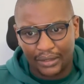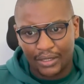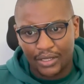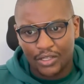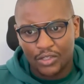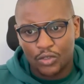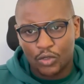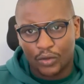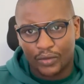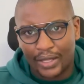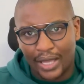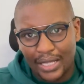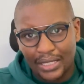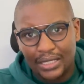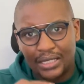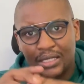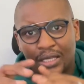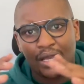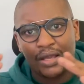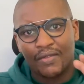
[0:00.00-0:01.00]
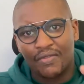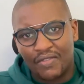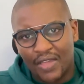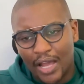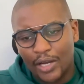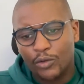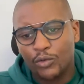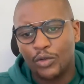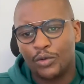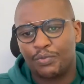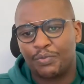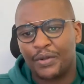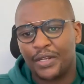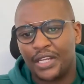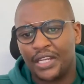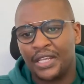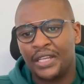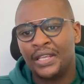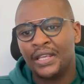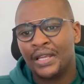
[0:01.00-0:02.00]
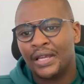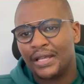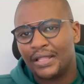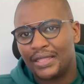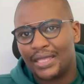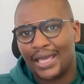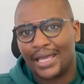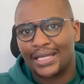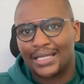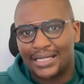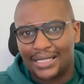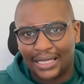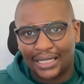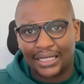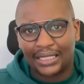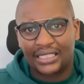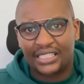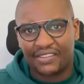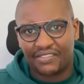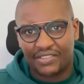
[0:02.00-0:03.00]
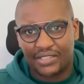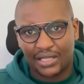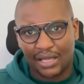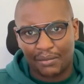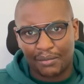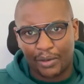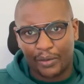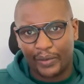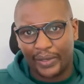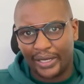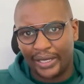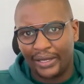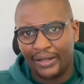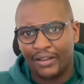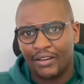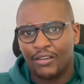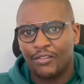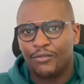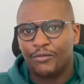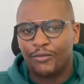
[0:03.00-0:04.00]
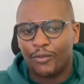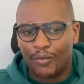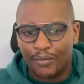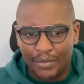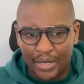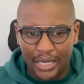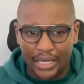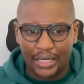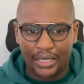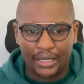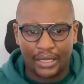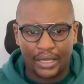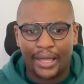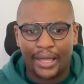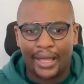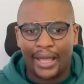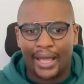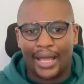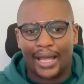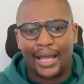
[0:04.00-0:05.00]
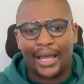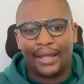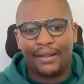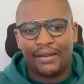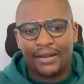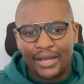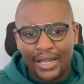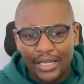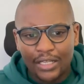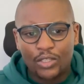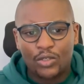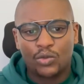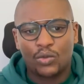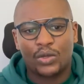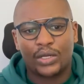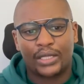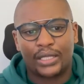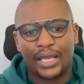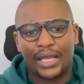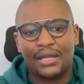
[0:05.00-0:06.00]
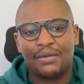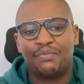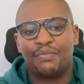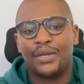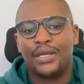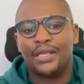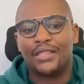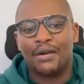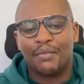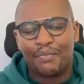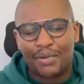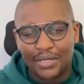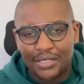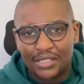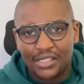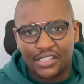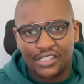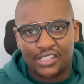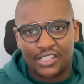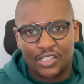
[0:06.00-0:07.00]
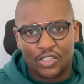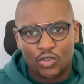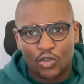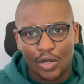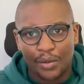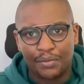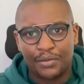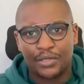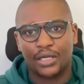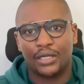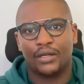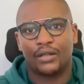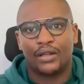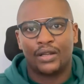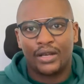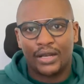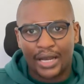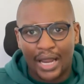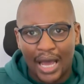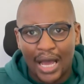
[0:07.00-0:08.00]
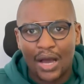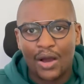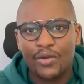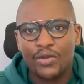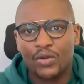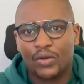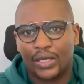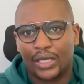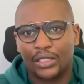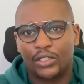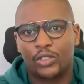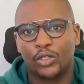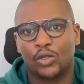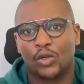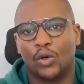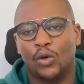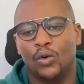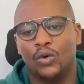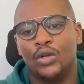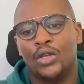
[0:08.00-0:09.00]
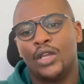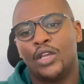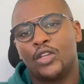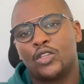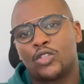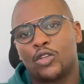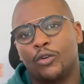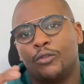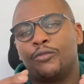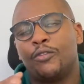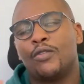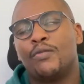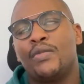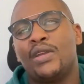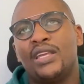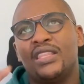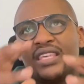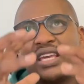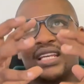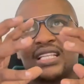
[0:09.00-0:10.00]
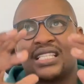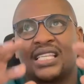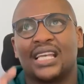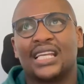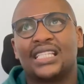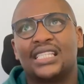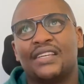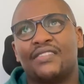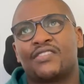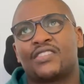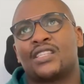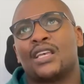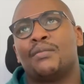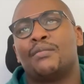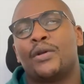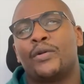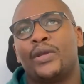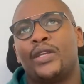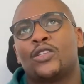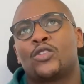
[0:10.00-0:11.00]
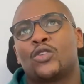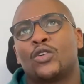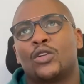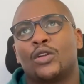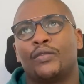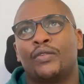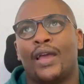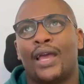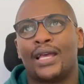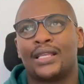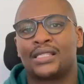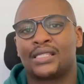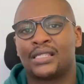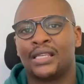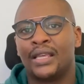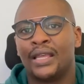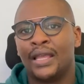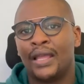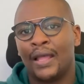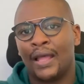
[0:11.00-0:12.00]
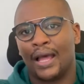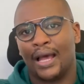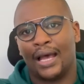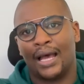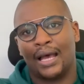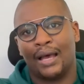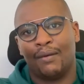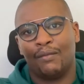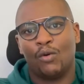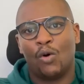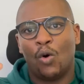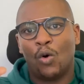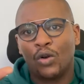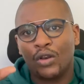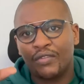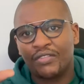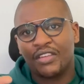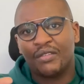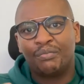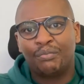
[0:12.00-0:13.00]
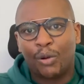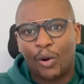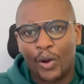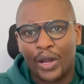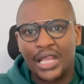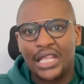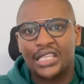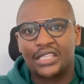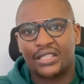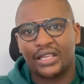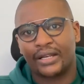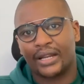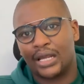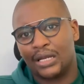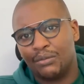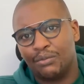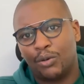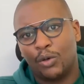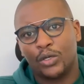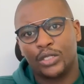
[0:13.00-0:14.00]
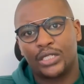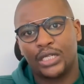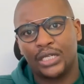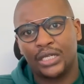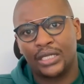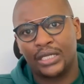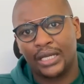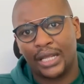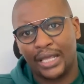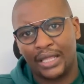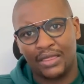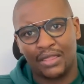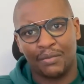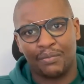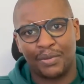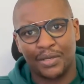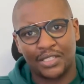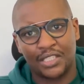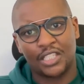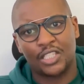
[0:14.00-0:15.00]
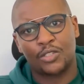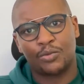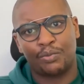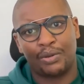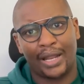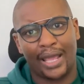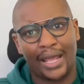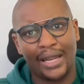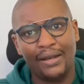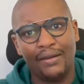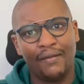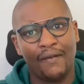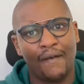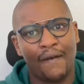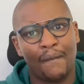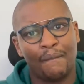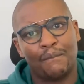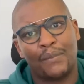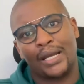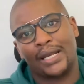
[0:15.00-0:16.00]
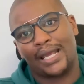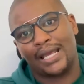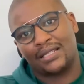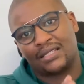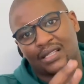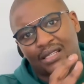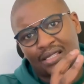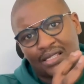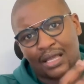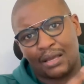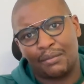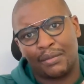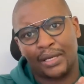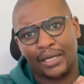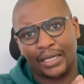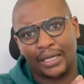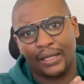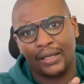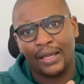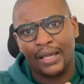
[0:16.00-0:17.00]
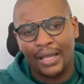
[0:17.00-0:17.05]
So that would be the executive summary for me. Next would then be the business description. Now you get to go. So for me, the executive summary sort of has all of the points that are important in the business plan, but as a summary.